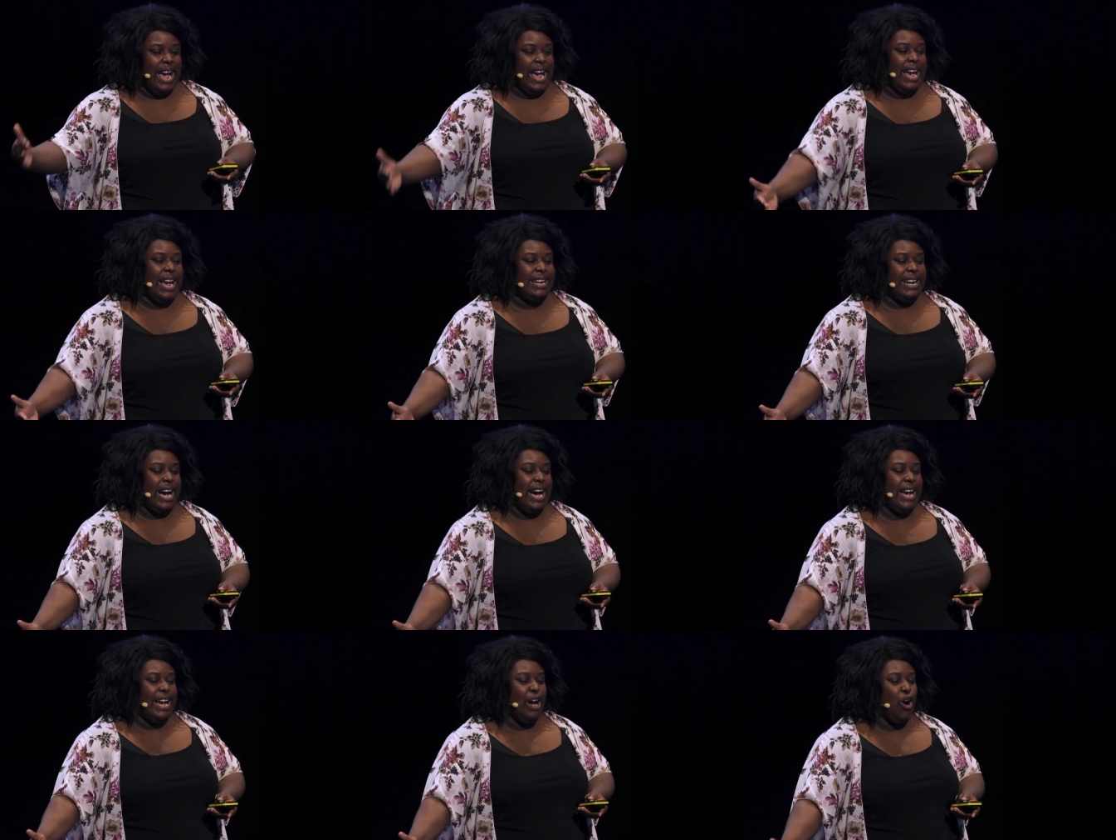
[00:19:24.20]
and
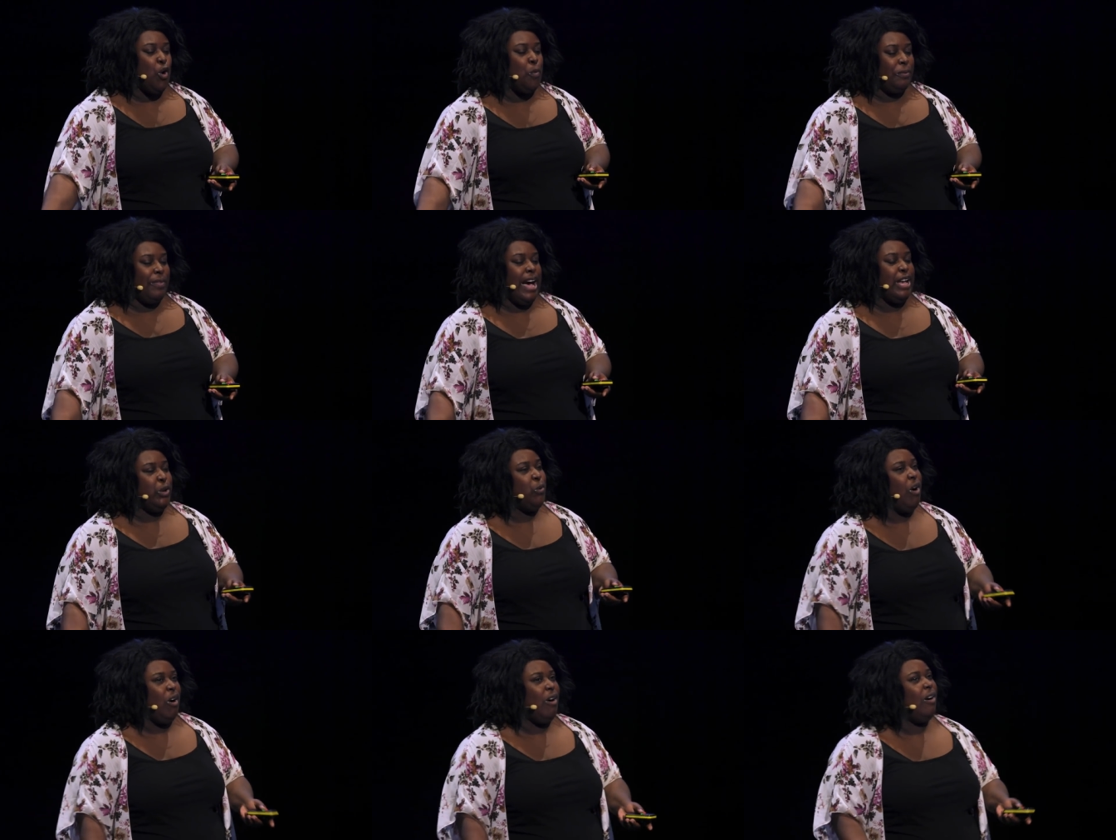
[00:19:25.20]
I hope that
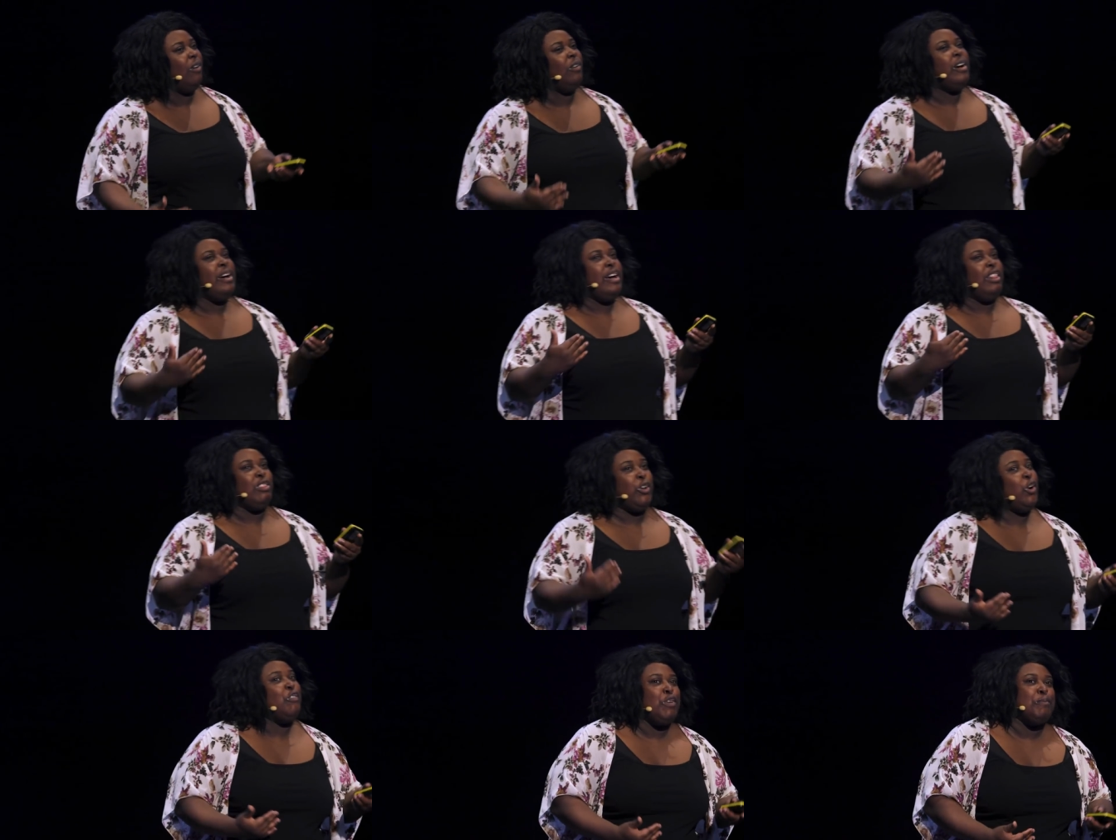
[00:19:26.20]
you all
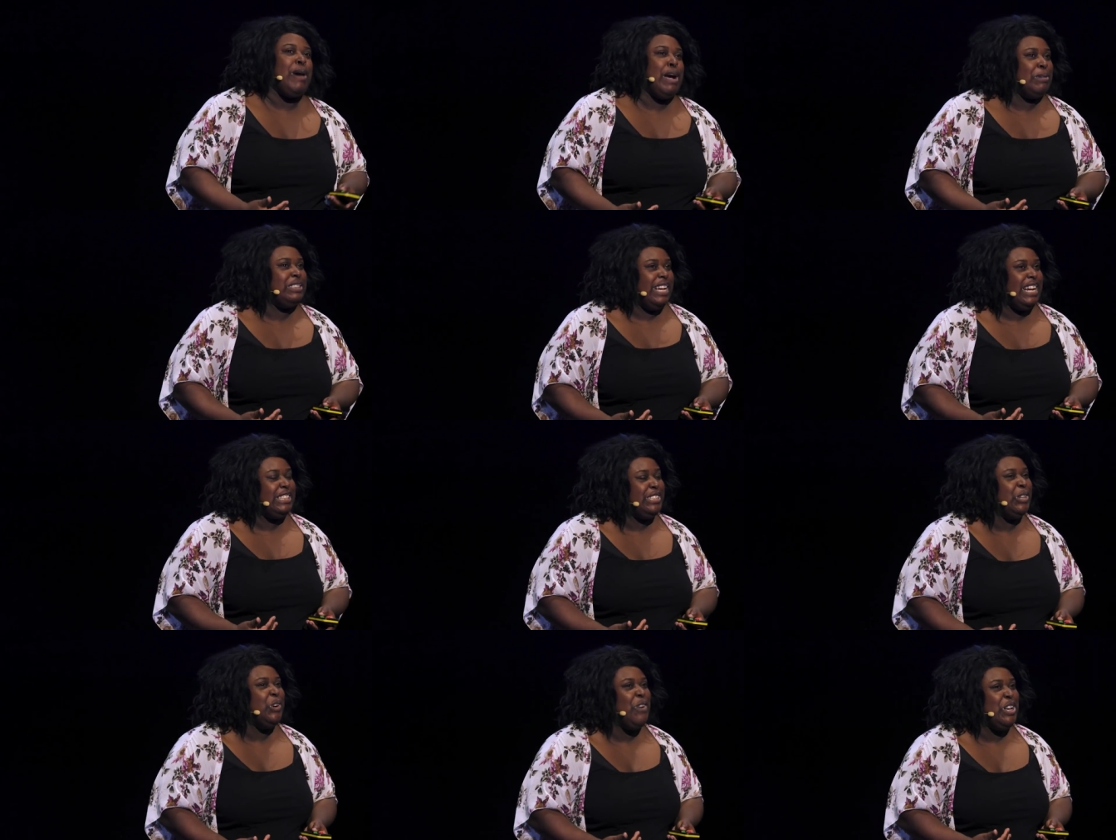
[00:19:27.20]
learn from my mistakes
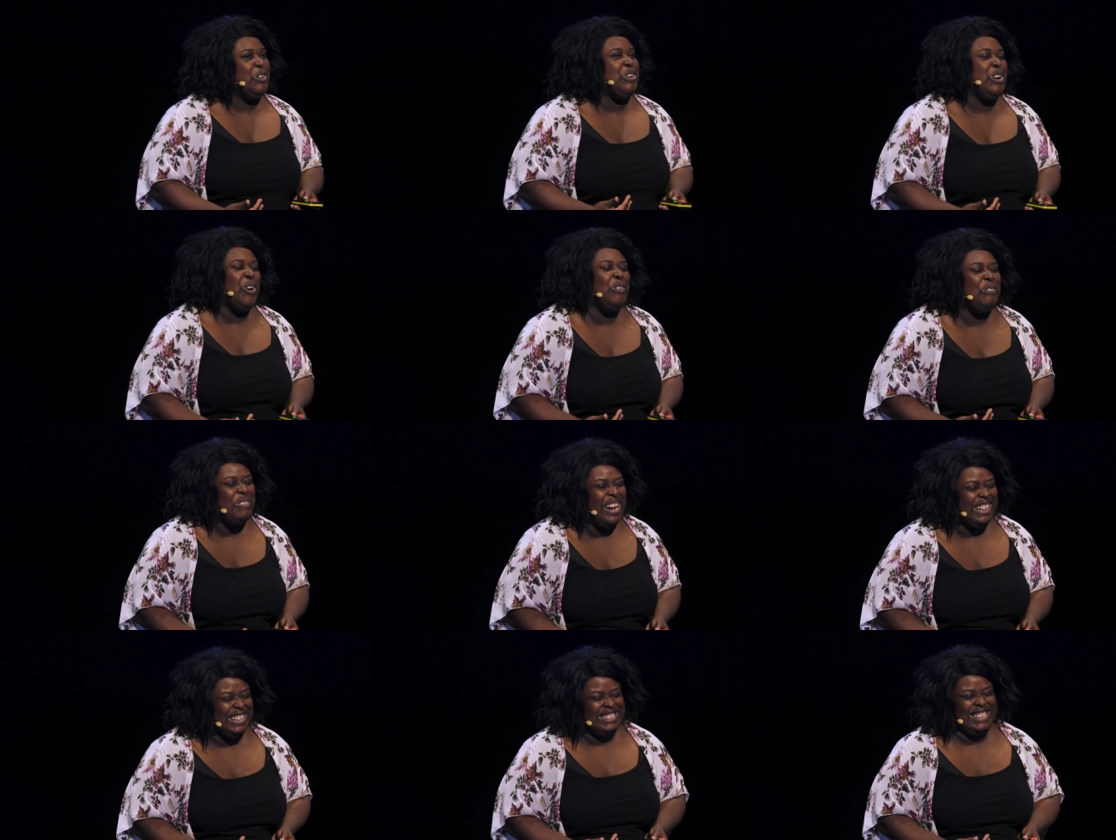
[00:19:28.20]
too, and you don't
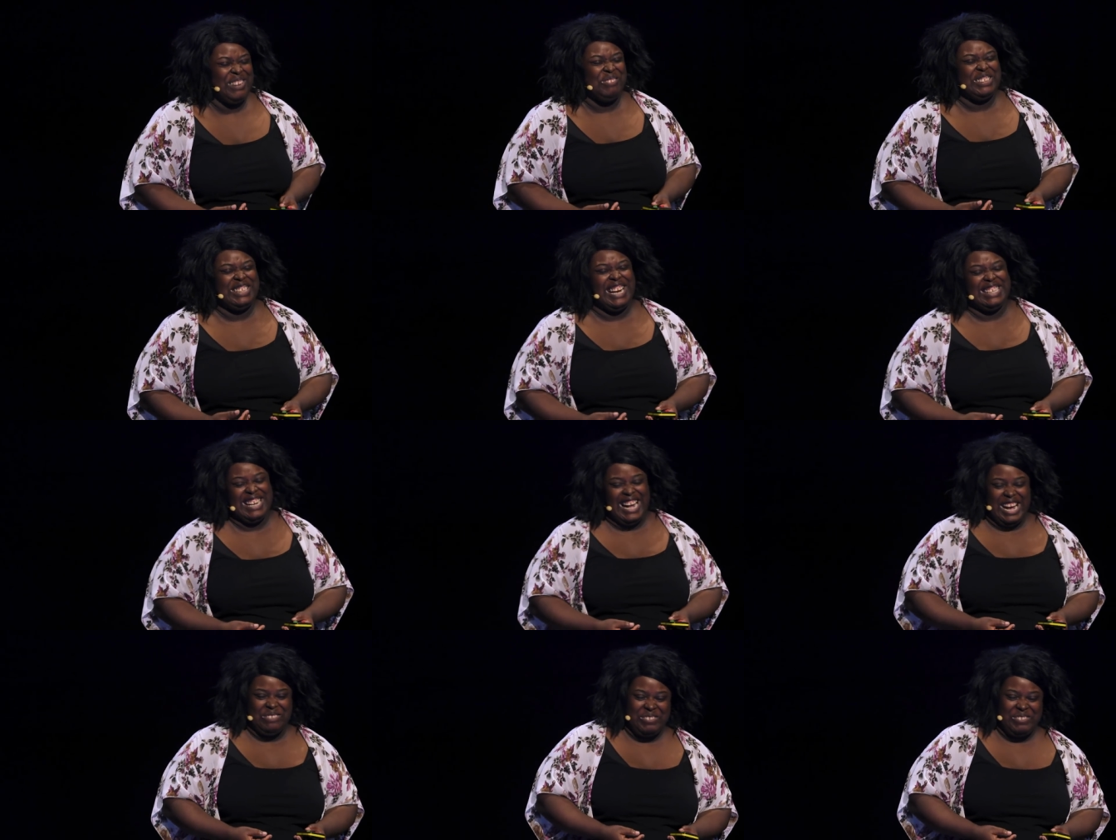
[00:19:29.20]
make the same mistakes that I